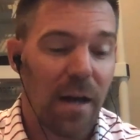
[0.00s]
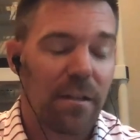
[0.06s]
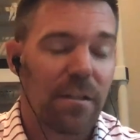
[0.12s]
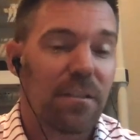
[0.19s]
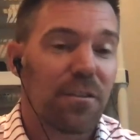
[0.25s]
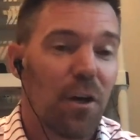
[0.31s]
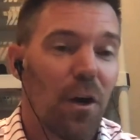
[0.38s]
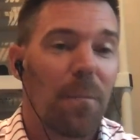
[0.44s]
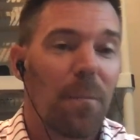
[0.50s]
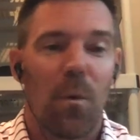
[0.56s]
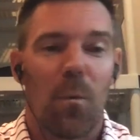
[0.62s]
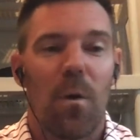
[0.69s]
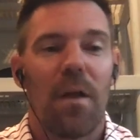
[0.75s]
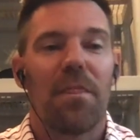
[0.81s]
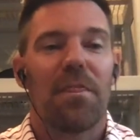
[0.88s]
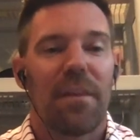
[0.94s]
I just hope
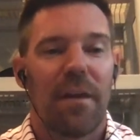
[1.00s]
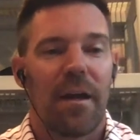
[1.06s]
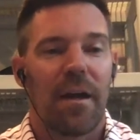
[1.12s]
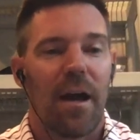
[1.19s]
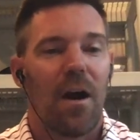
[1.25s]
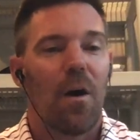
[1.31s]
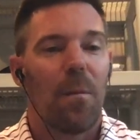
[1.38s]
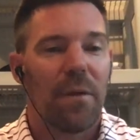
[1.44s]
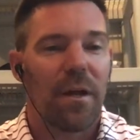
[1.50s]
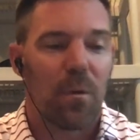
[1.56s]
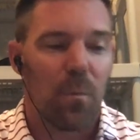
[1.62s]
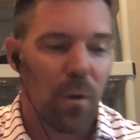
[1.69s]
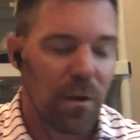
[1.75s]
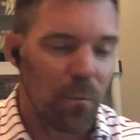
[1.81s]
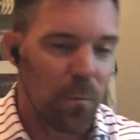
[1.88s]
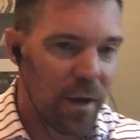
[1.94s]
I hope like
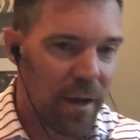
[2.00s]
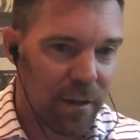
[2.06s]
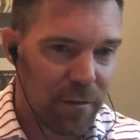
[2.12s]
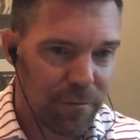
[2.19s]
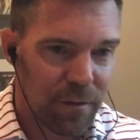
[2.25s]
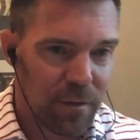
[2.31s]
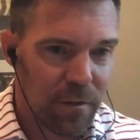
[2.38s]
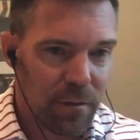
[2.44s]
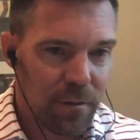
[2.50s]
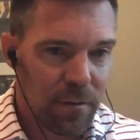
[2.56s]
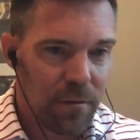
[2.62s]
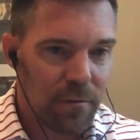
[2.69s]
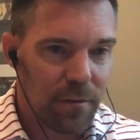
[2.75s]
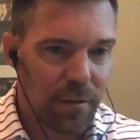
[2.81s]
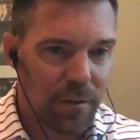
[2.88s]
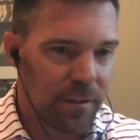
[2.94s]
one wave
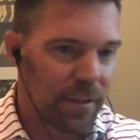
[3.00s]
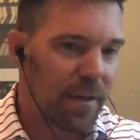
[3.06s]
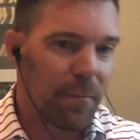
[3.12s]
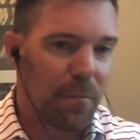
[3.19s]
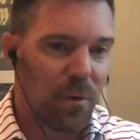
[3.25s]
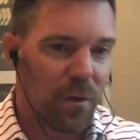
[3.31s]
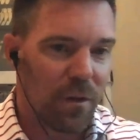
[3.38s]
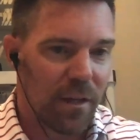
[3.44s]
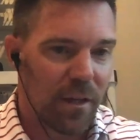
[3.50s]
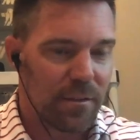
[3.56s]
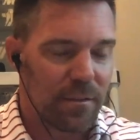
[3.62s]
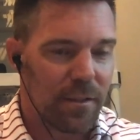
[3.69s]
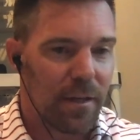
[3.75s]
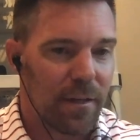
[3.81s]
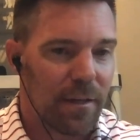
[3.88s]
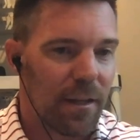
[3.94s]
doesn't get more or
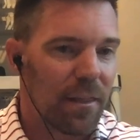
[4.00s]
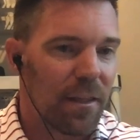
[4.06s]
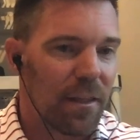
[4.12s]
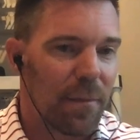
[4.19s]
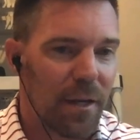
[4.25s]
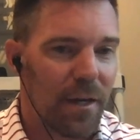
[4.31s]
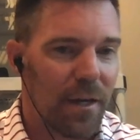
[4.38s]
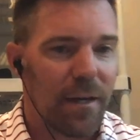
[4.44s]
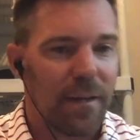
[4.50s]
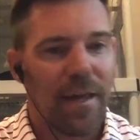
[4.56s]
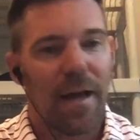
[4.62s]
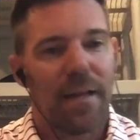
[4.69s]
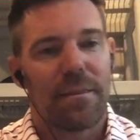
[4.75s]
less like eliminated.